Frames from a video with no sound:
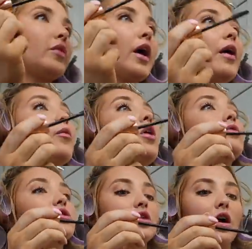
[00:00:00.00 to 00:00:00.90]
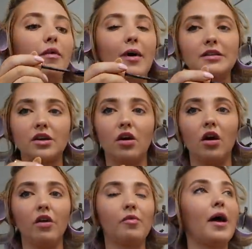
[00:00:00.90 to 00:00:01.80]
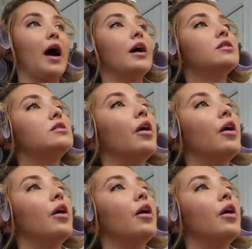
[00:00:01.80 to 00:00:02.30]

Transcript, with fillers: Okay, well, I just got mascara all over my eyes,